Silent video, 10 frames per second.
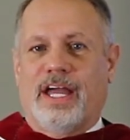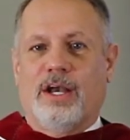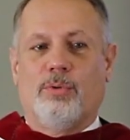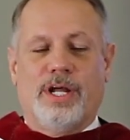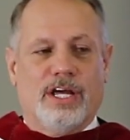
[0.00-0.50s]

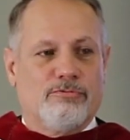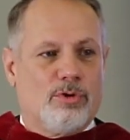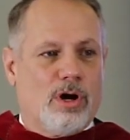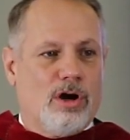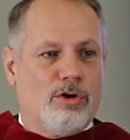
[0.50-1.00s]
and we have
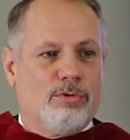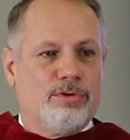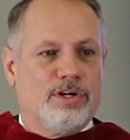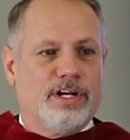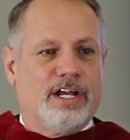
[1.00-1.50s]

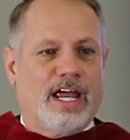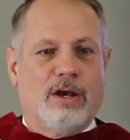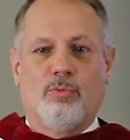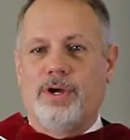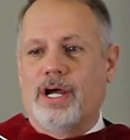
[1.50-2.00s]
grown,
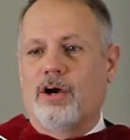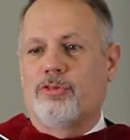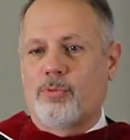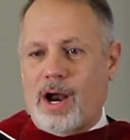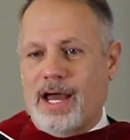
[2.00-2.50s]
and we are
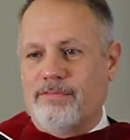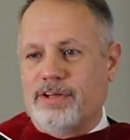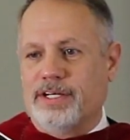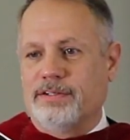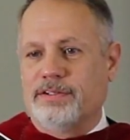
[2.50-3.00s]

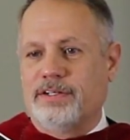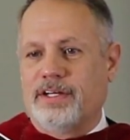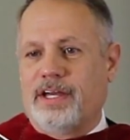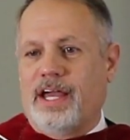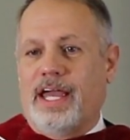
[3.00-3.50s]
thriving.
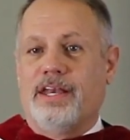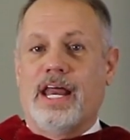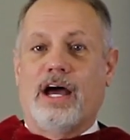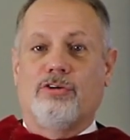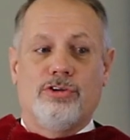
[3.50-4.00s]
And
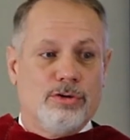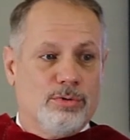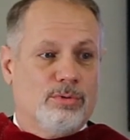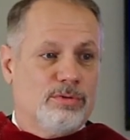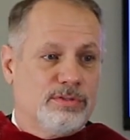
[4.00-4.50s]
now
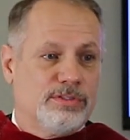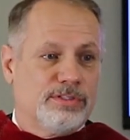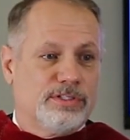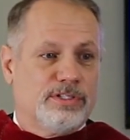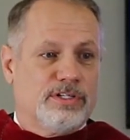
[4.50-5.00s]
you
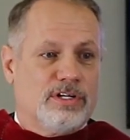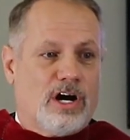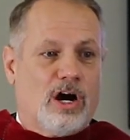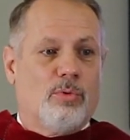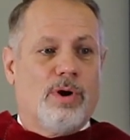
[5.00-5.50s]

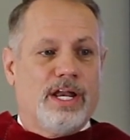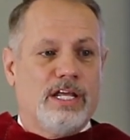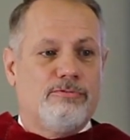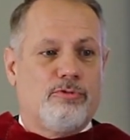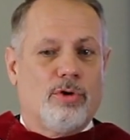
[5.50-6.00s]
are
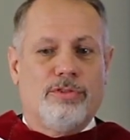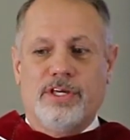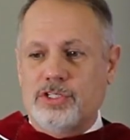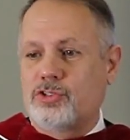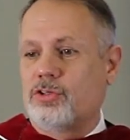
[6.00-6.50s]
ready for
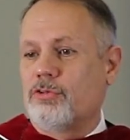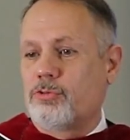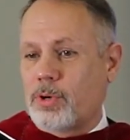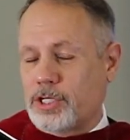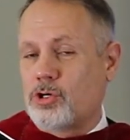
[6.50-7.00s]
this
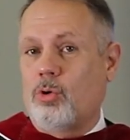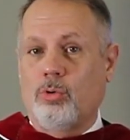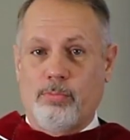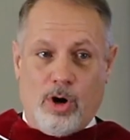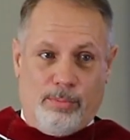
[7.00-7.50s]

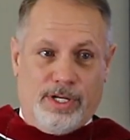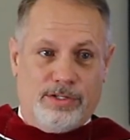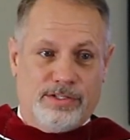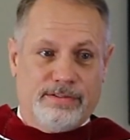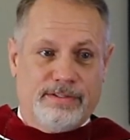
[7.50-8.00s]
threshold
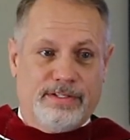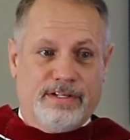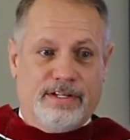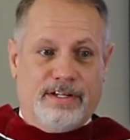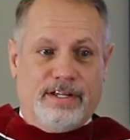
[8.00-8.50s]
moment
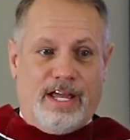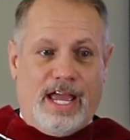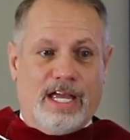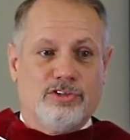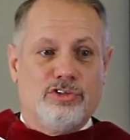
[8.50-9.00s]

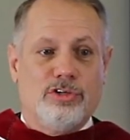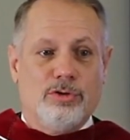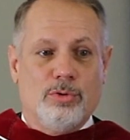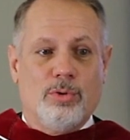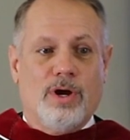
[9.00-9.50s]
as
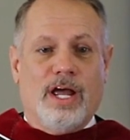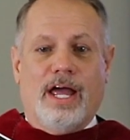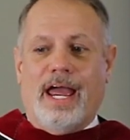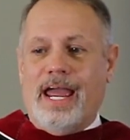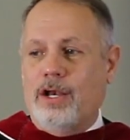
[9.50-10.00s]
you
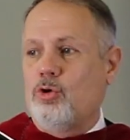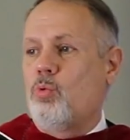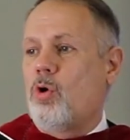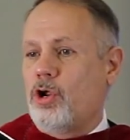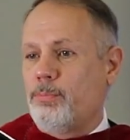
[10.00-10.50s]

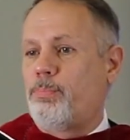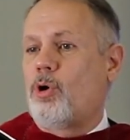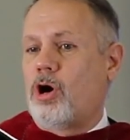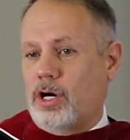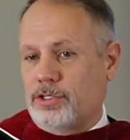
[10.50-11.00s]
end one
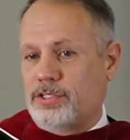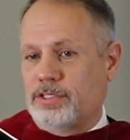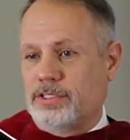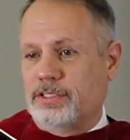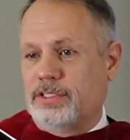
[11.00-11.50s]
part
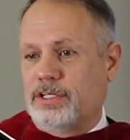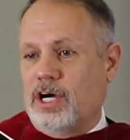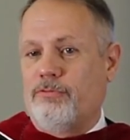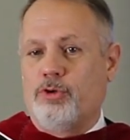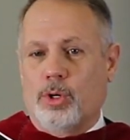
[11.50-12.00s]

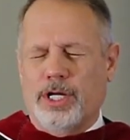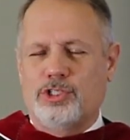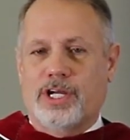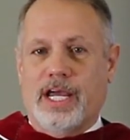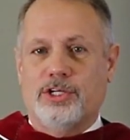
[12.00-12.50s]
of your
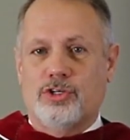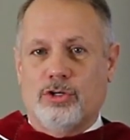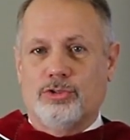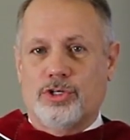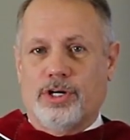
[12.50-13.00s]

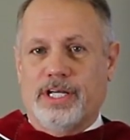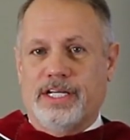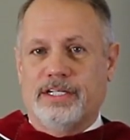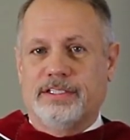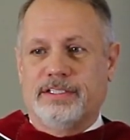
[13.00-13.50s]
educational journey